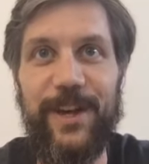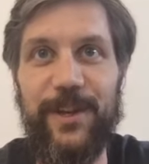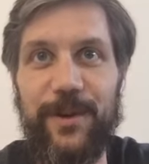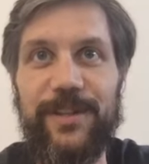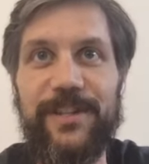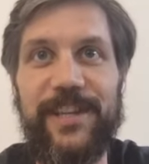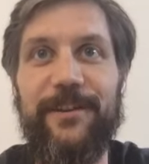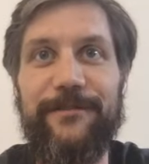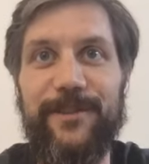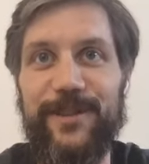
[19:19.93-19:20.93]
you can set
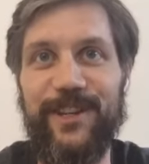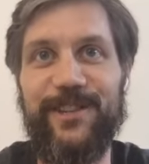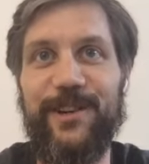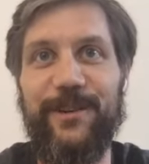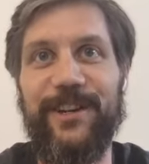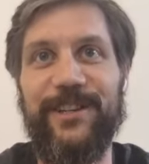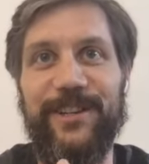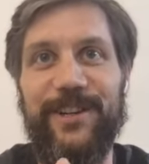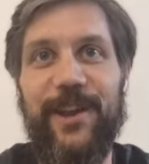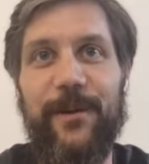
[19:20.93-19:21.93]
off using Jira
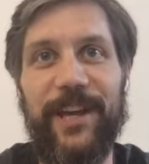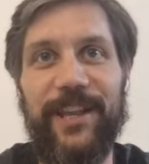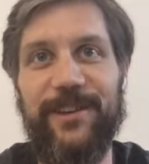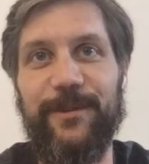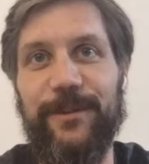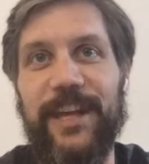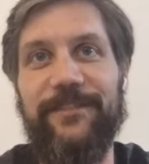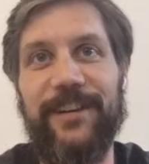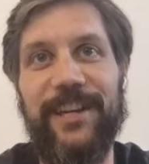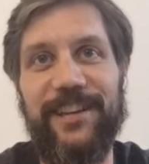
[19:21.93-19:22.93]
knowing that you'll
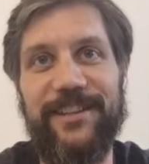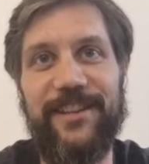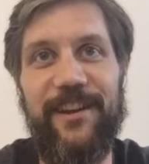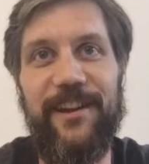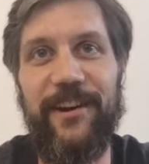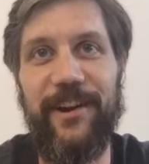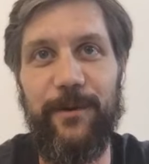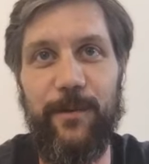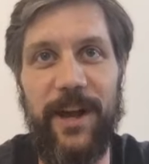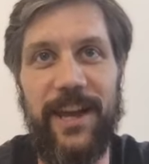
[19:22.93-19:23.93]
never hit a scenario
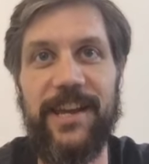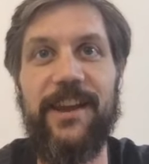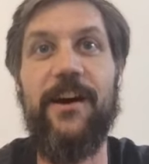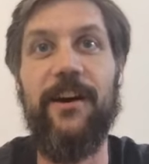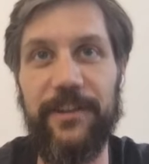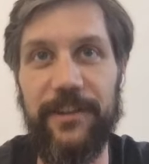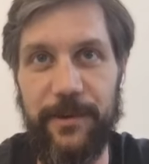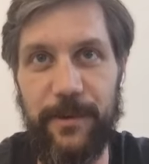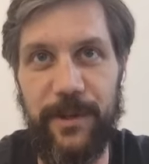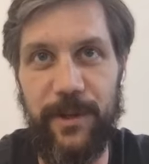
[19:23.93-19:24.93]
where it can't
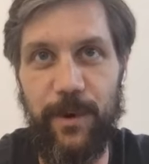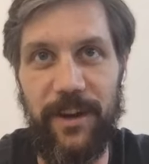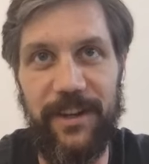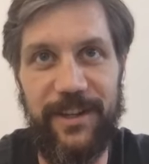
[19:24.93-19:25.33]
do what you want.